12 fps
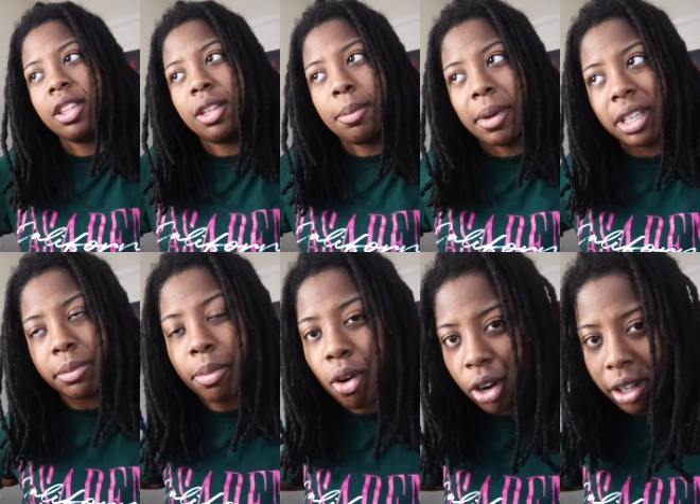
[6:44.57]
the best
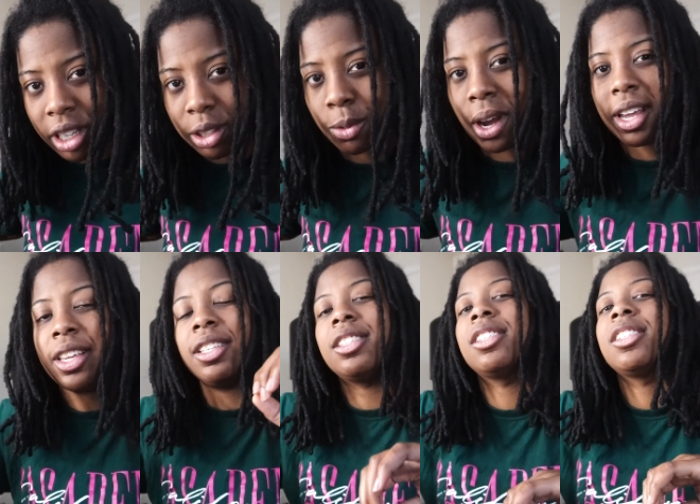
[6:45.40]
part. That's why
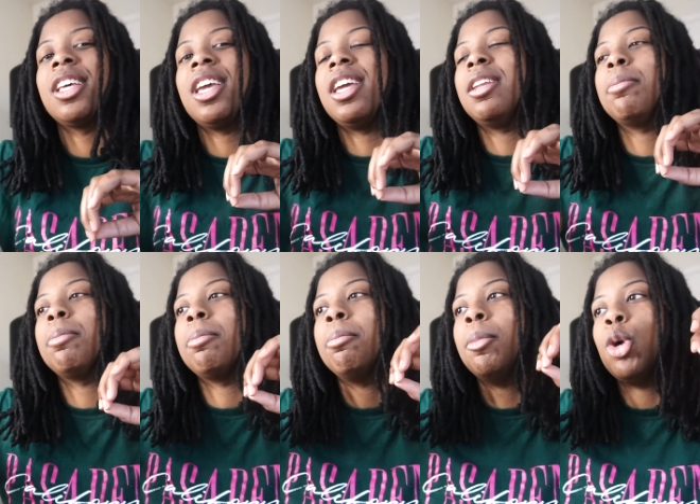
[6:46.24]
it's said
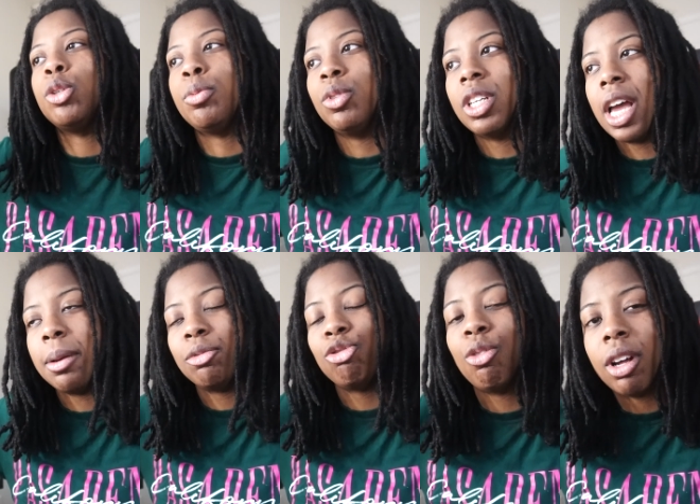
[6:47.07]
multiple
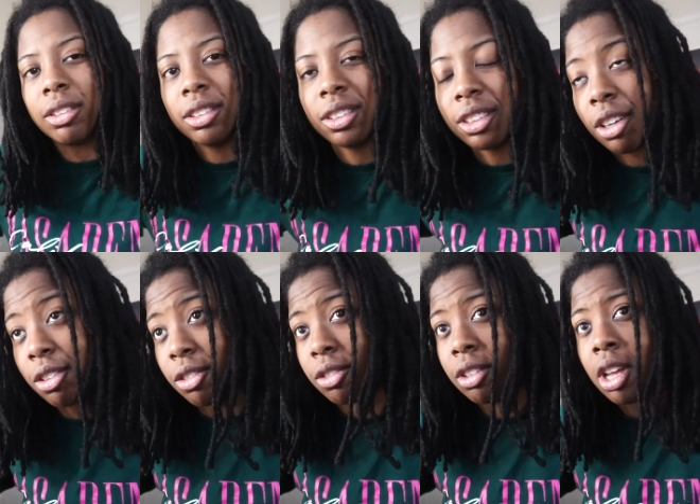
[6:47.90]
times throughout the
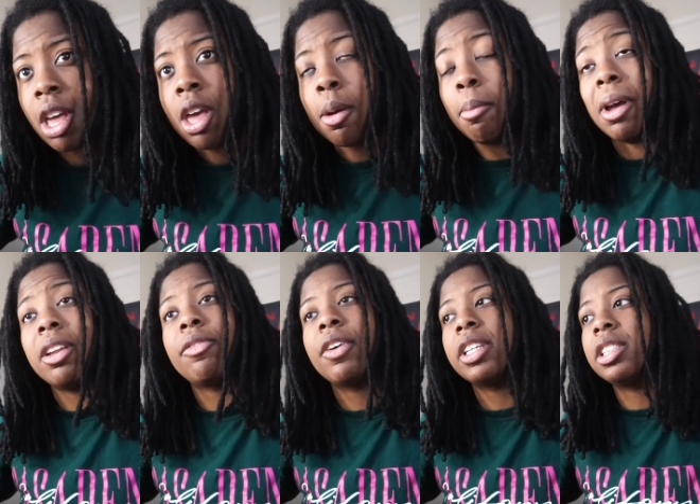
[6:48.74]
song.
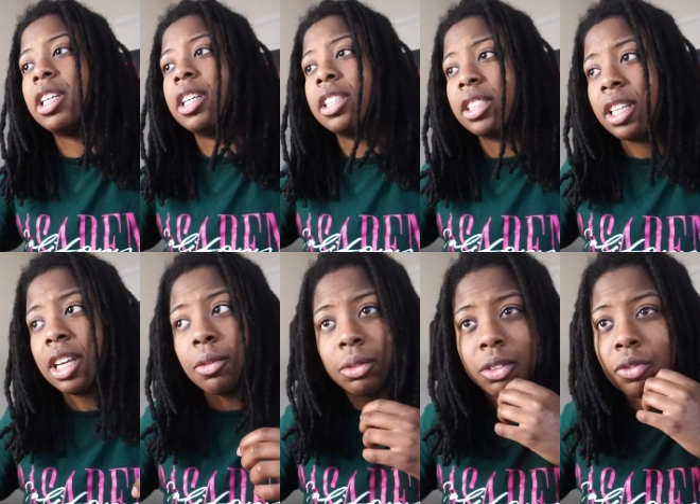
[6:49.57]
Manifest did his
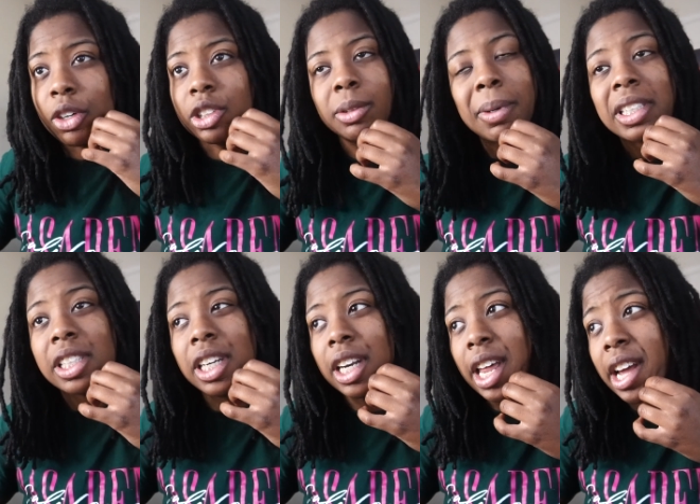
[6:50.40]
thing with the verse,
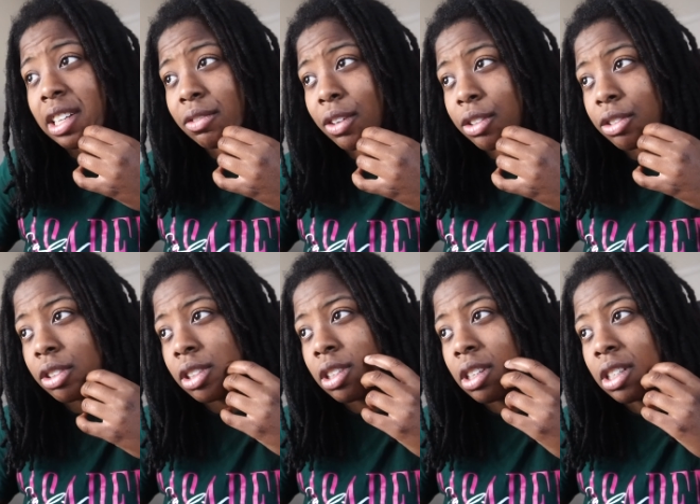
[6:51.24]
especially the last verse.
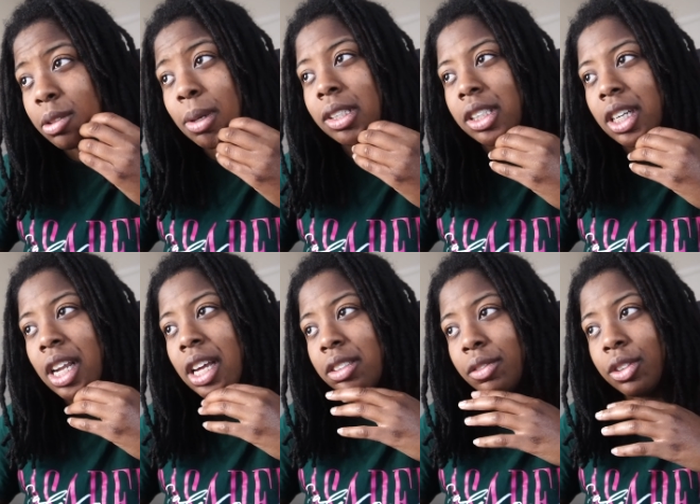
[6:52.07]
Especially the
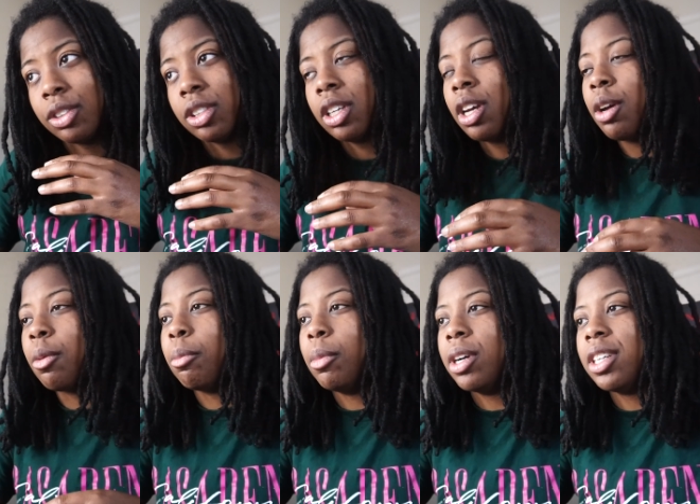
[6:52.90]
last verse.
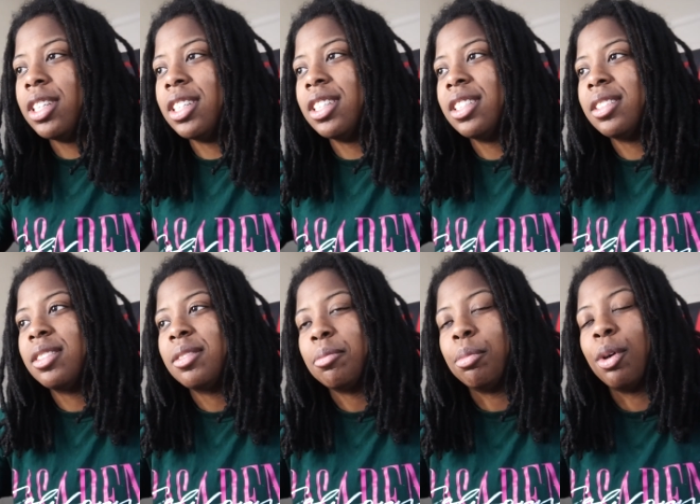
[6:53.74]
But yeah,
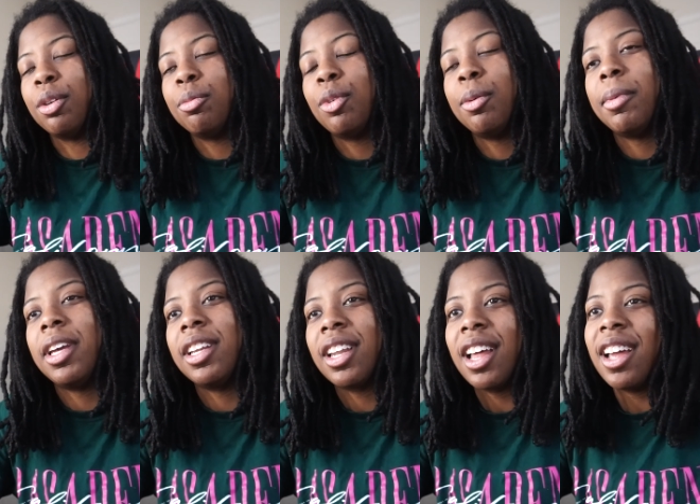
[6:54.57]
Burna Boy
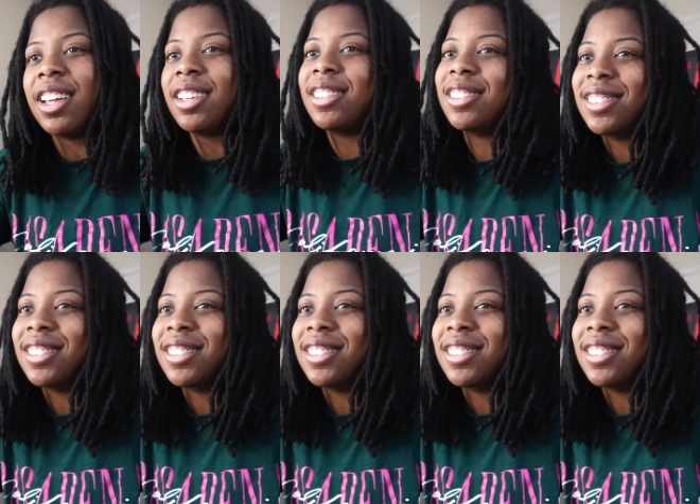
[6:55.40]
made it like